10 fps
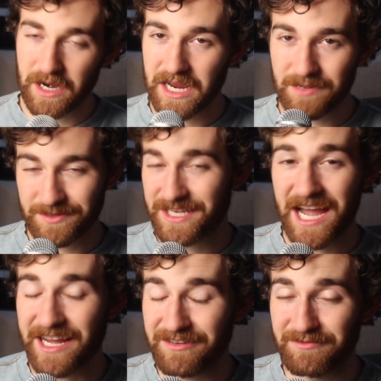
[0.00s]
I am
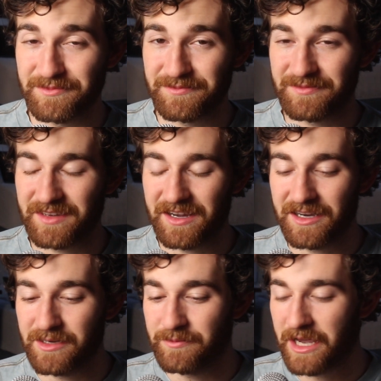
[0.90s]
sad.
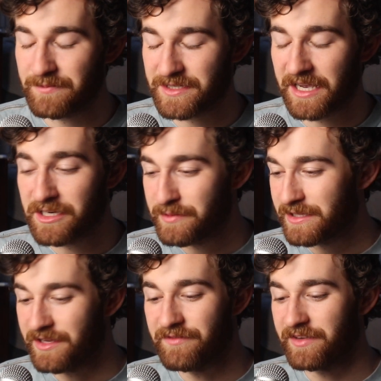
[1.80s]
Um, I'm sad to be
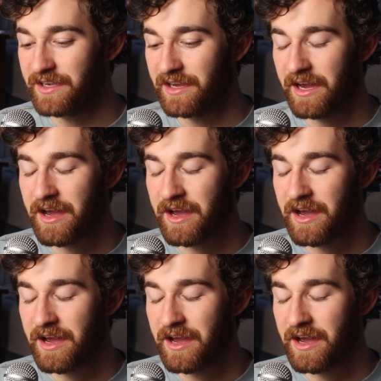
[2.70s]
leaving.